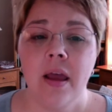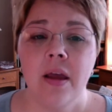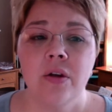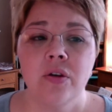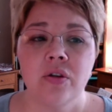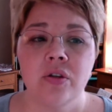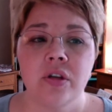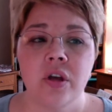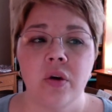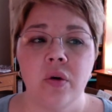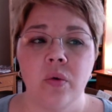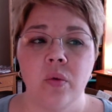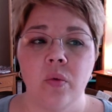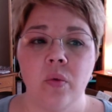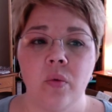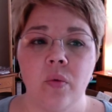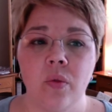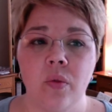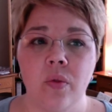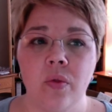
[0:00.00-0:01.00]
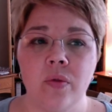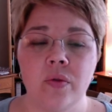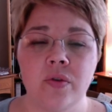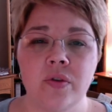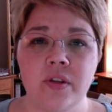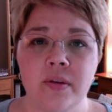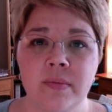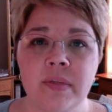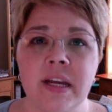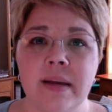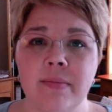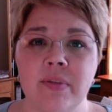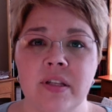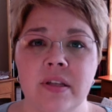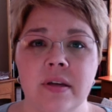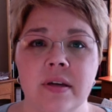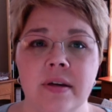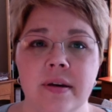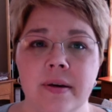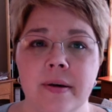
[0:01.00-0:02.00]
So sometimes
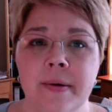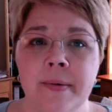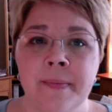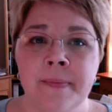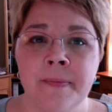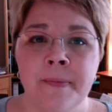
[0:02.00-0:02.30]
the